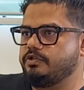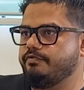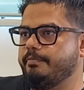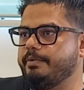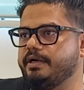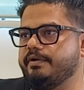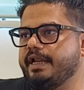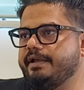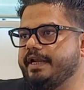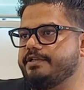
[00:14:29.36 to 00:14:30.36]
So we built a
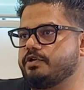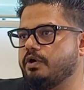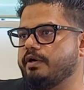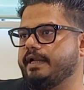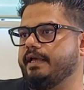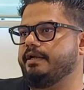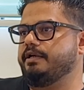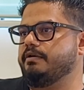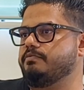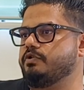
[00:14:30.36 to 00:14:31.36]
very, very strong tech in
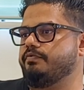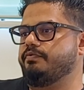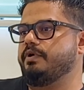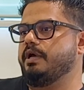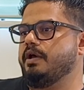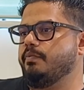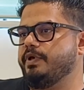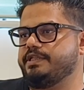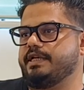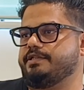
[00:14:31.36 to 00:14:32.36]
terms of
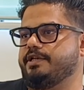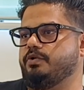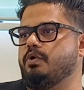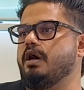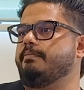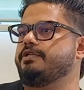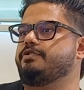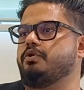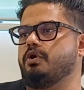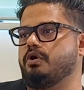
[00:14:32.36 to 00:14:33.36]
which SKU, how much
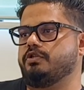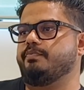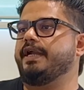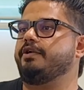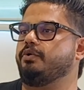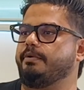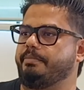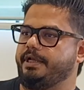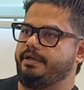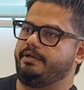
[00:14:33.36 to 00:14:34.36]
to launch, when to
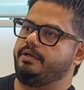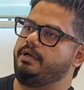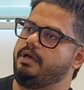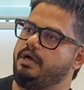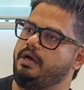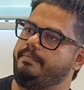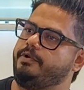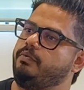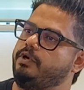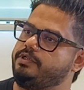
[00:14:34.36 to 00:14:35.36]
repeat.
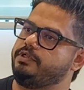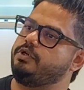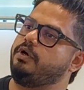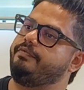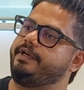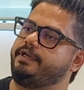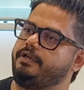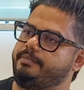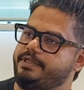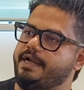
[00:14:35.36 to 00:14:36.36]
What is the sort of
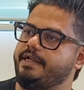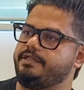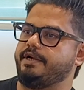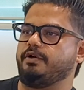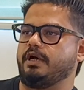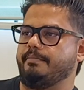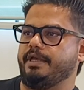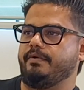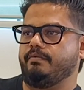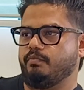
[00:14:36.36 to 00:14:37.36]
return percentage that you're
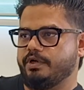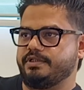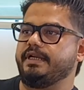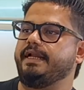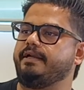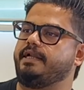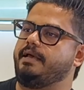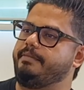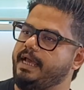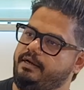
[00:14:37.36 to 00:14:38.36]
coming, what is the lead
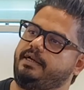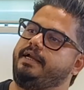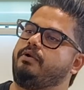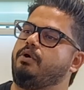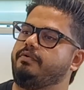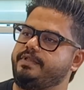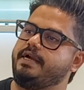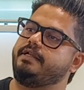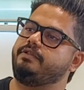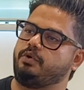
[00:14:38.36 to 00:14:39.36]
time, calculate all of
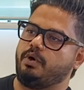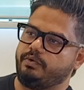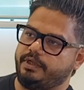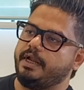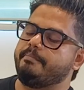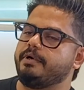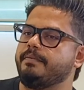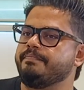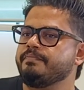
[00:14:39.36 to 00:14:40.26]
that and throw out the number.